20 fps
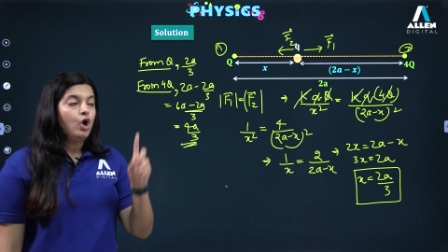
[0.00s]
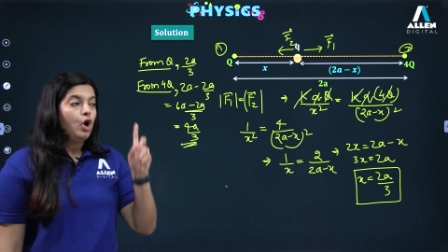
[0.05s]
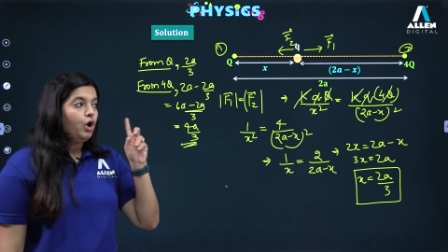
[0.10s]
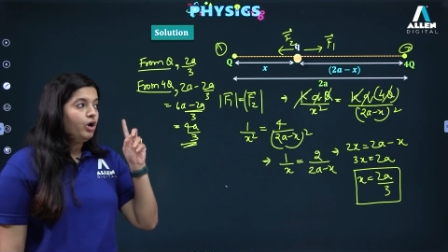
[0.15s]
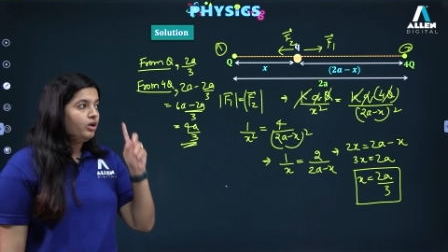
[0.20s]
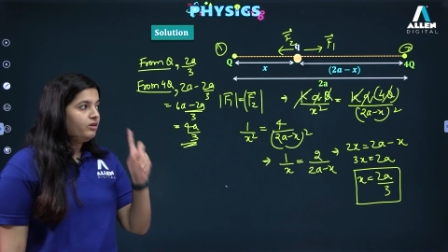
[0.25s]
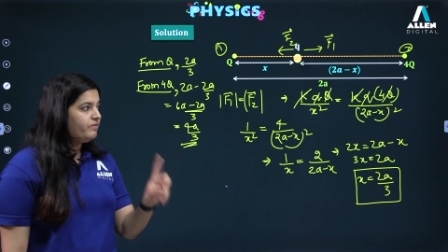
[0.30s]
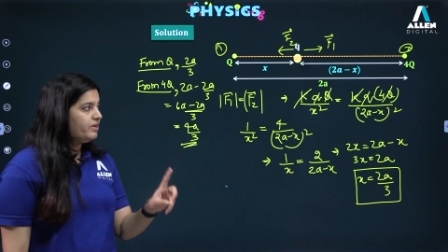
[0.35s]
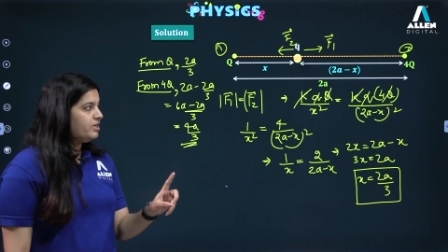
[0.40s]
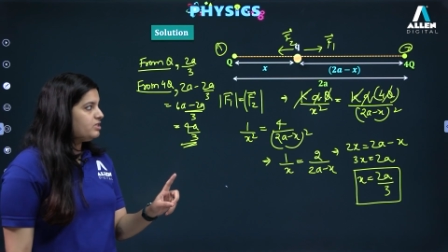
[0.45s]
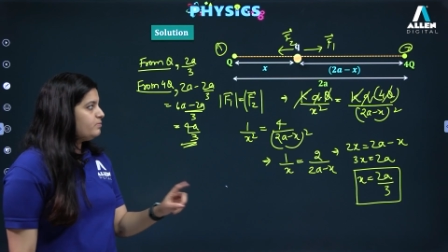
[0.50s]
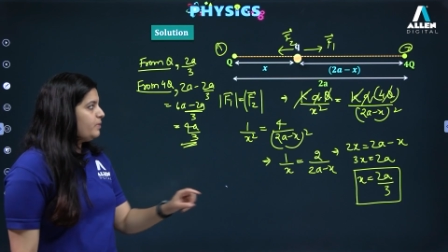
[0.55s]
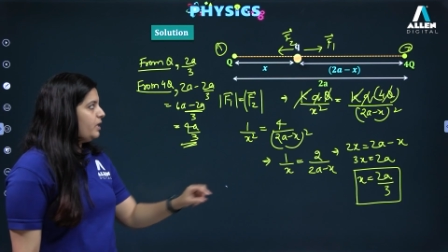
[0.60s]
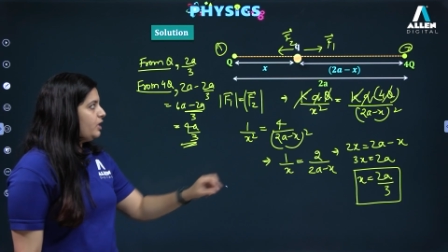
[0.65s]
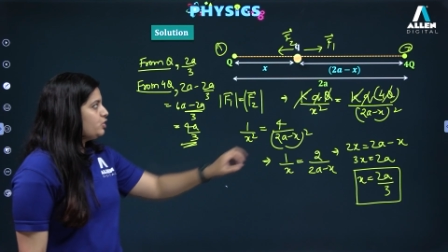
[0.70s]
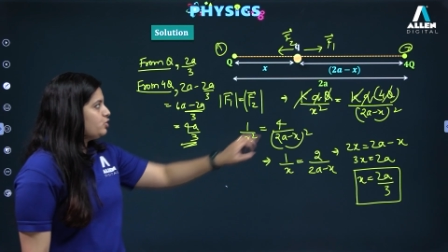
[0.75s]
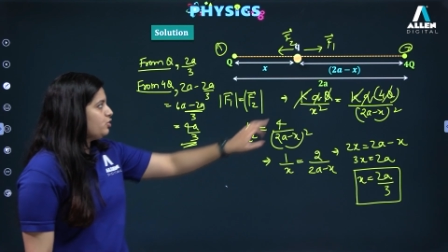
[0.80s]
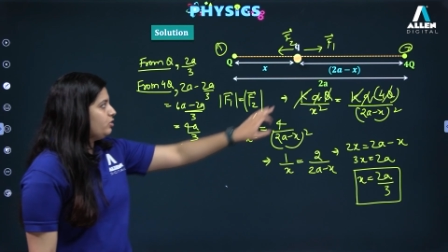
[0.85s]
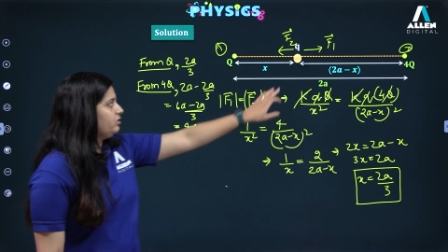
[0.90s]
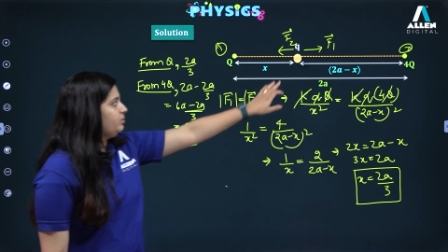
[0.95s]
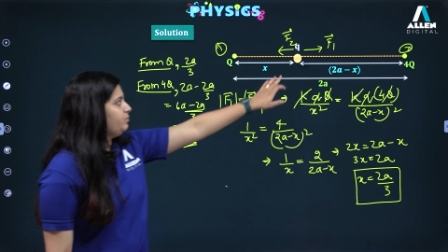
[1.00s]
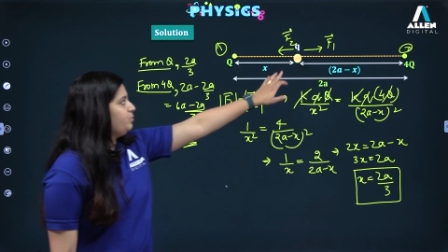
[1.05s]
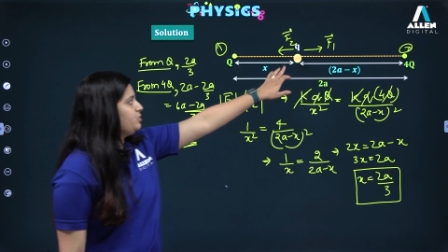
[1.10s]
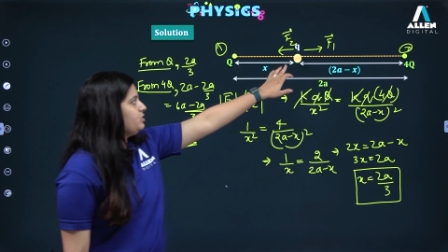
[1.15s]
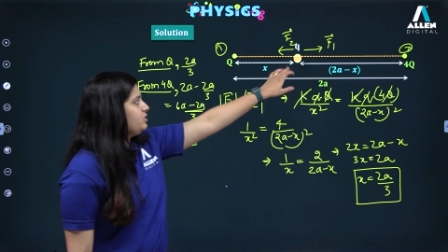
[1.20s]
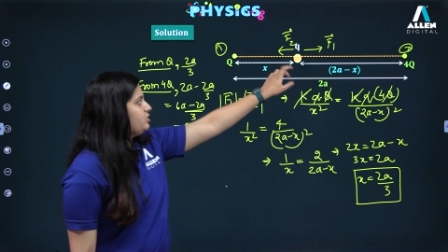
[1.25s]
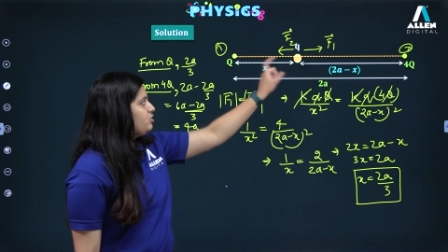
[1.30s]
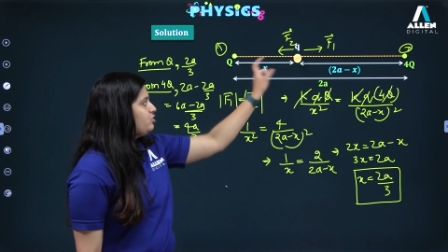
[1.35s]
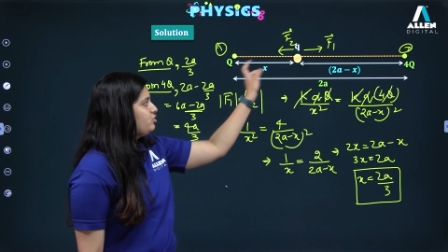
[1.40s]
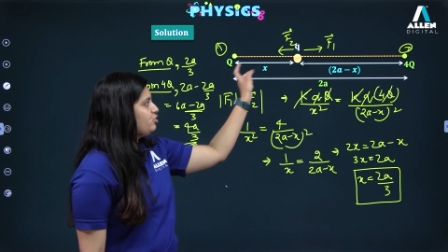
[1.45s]
Always make sure the
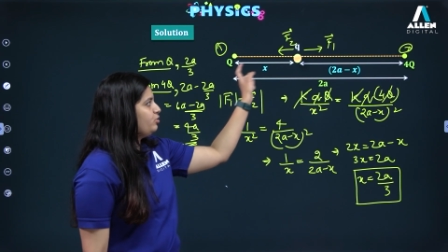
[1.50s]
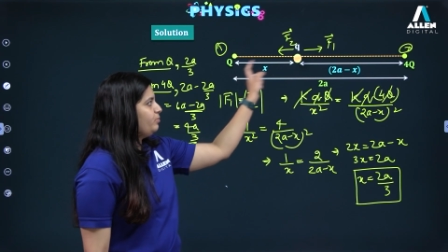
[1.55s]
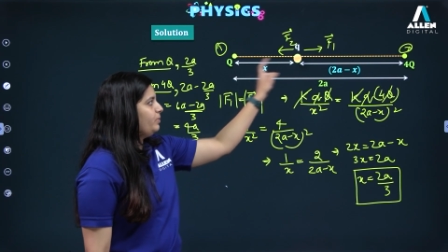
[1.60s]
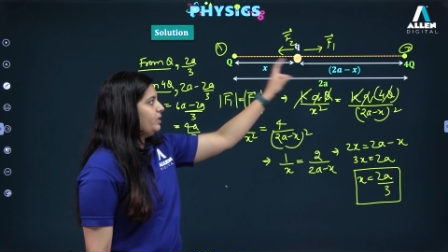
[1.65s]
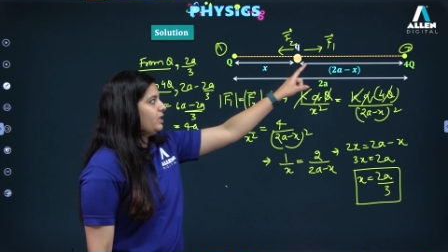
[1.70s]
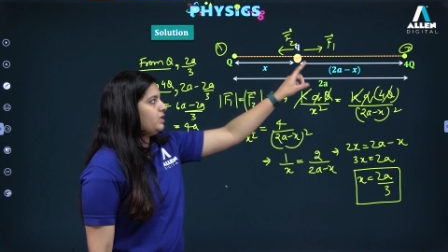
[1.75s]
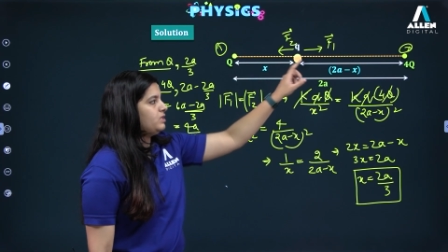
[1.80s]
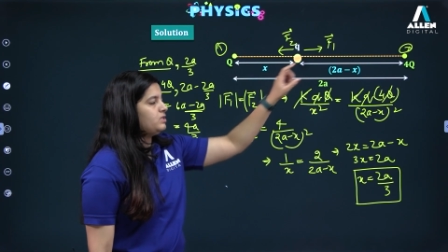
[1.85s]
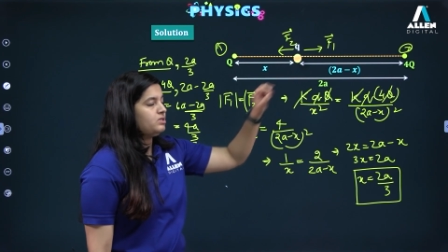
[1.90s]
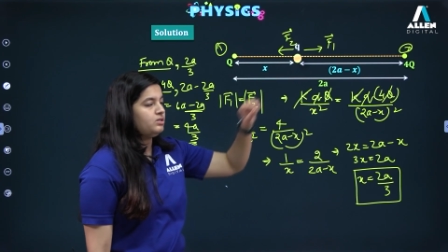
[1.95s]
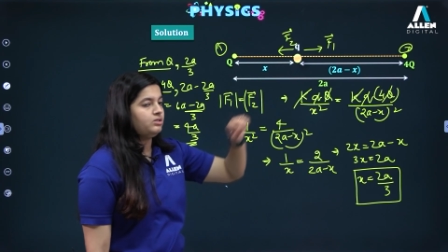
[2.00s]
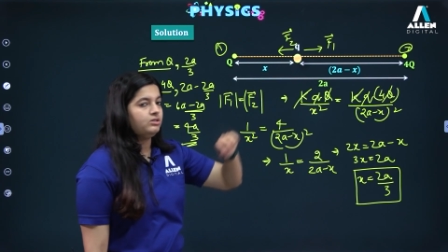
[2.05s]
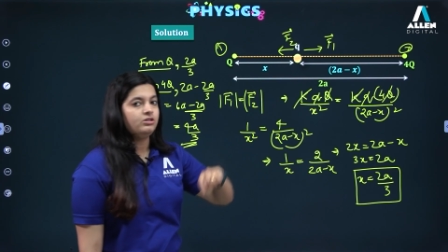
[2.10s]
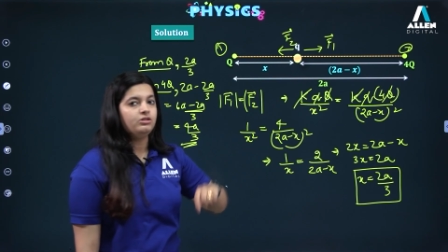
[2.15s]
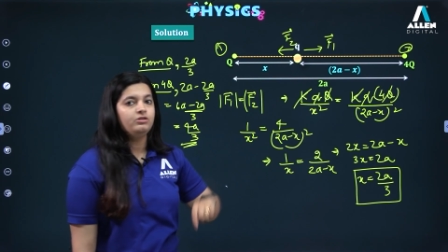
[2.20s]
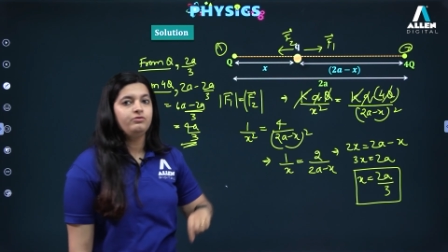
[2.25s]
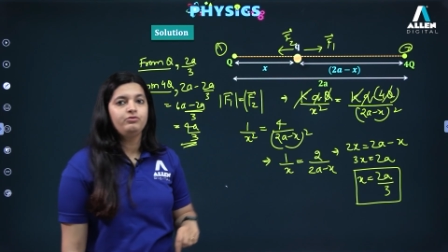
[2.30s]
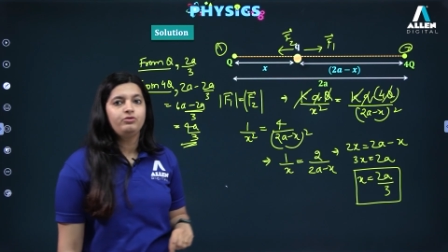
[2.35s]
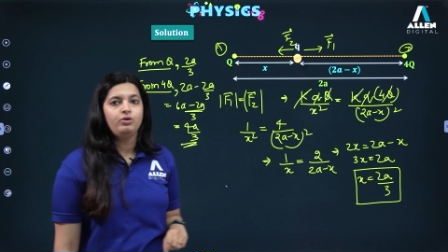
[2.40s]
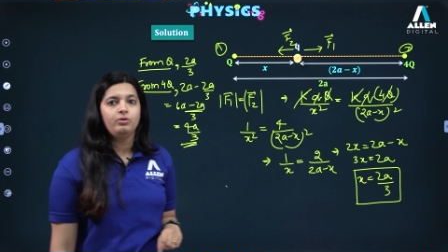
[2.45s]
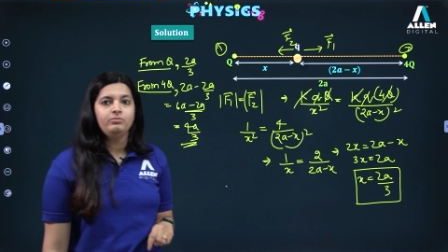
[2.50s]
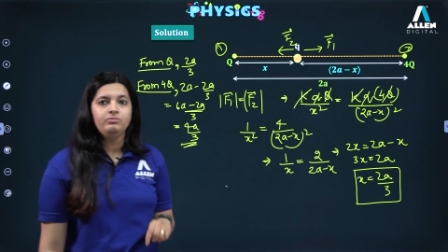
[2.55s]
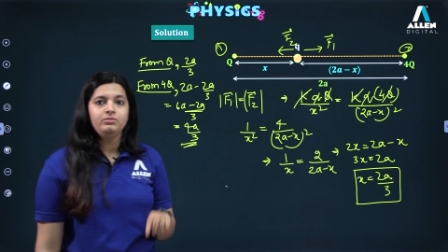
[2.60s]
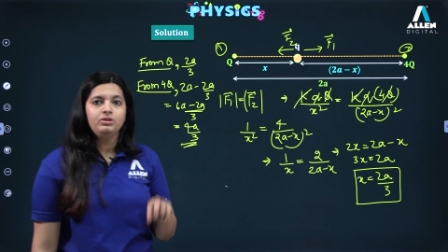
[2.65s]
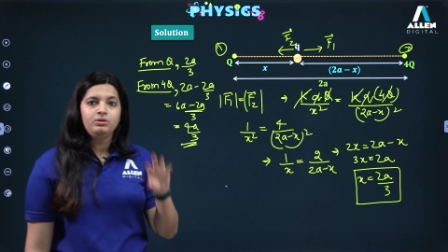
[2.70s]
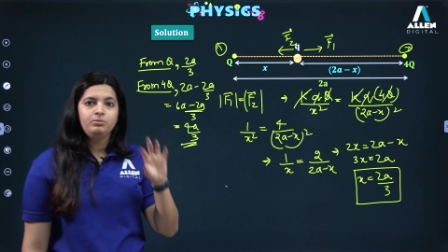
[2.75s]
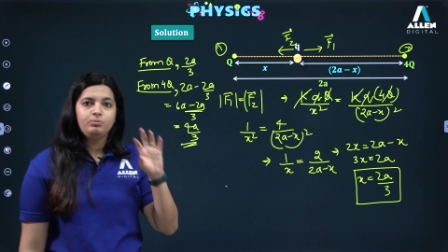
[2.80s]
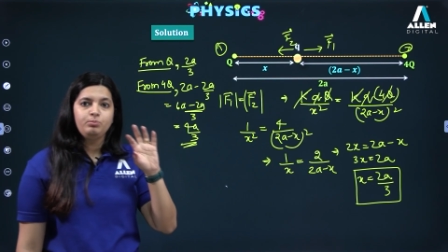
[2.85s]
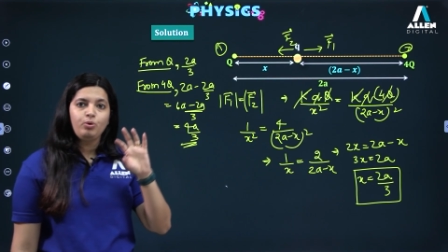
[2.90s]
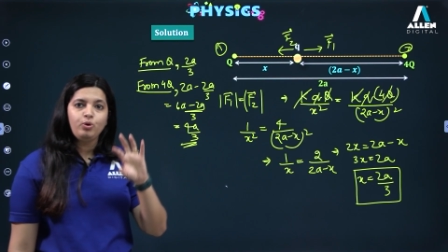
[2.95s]
position should be considered from
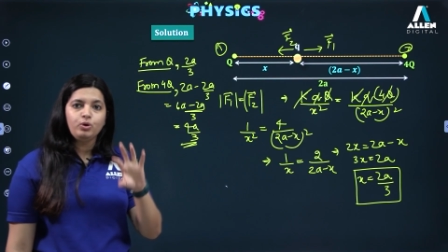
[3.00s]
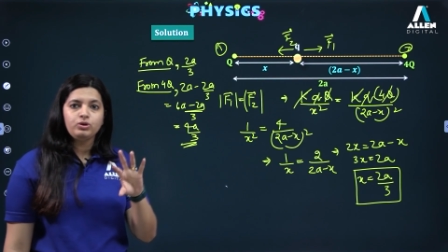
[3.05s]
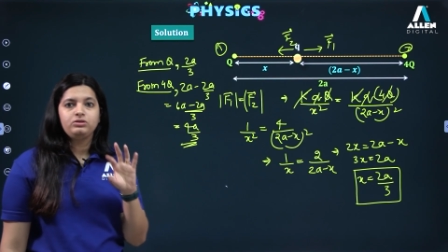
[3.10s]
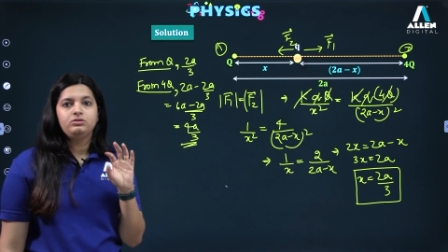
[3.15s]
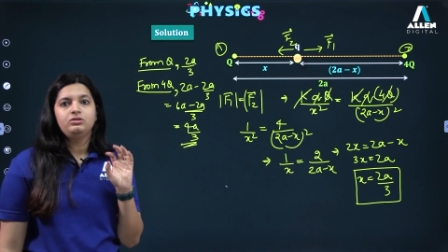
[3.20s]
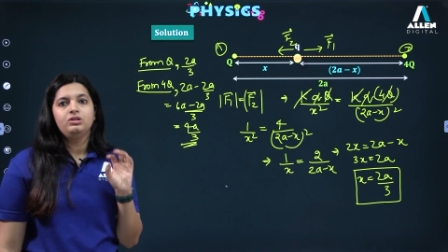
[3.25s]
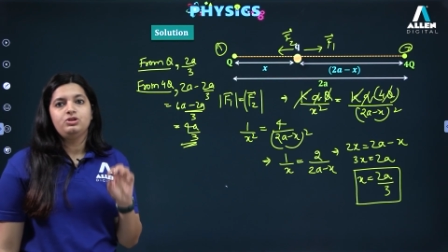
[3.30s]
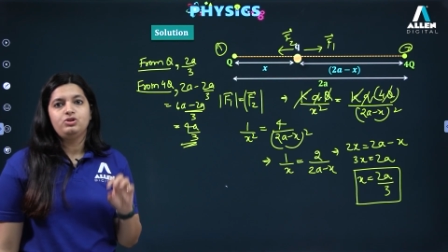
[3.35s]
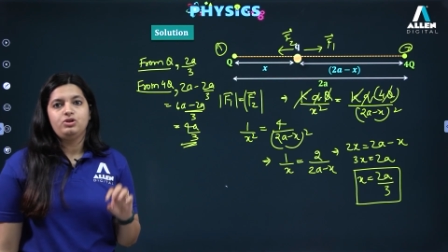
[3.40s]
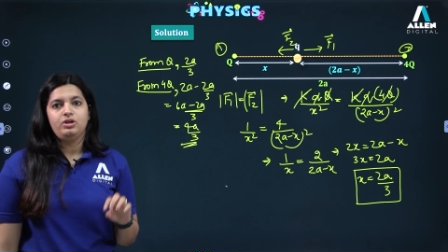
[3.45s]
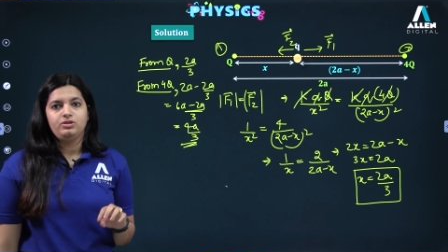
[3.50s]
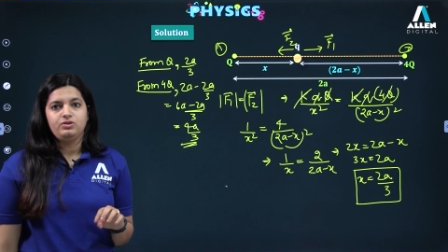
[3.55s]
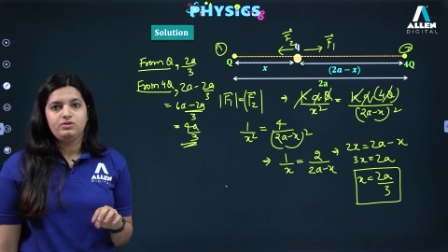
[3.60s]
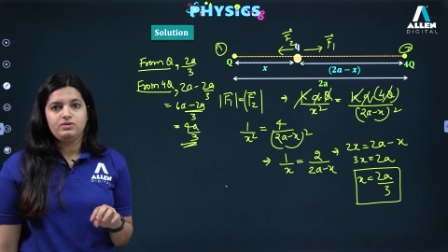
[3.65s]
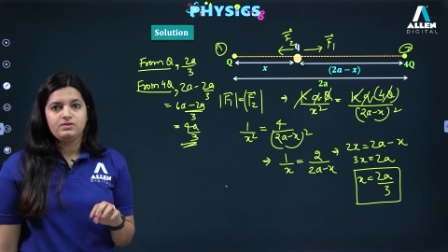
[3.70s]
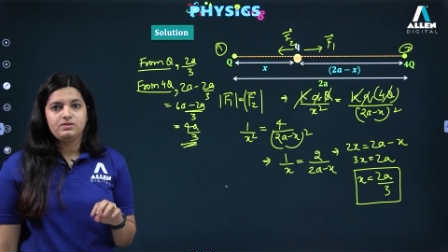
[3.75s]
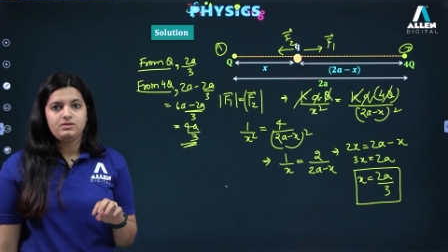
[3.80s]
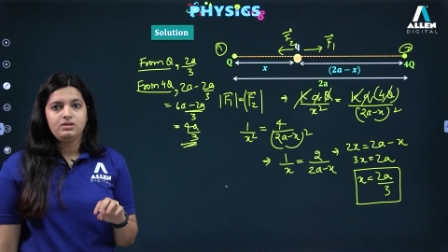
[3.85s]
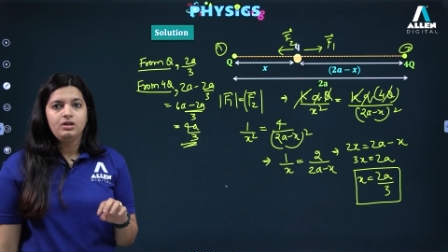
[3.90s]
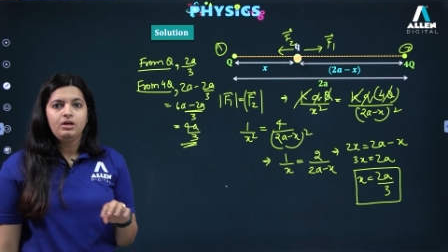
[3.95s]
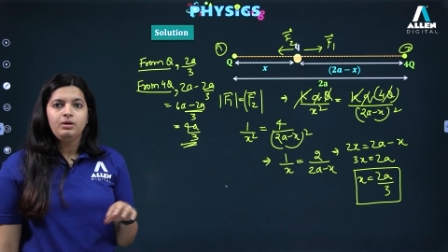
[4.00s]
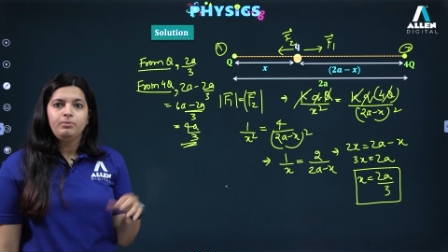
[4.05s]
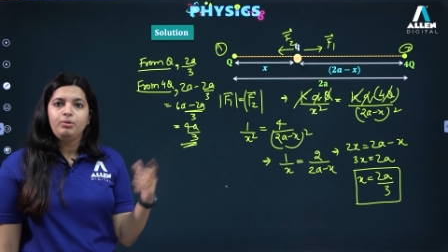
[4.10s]
both the charges,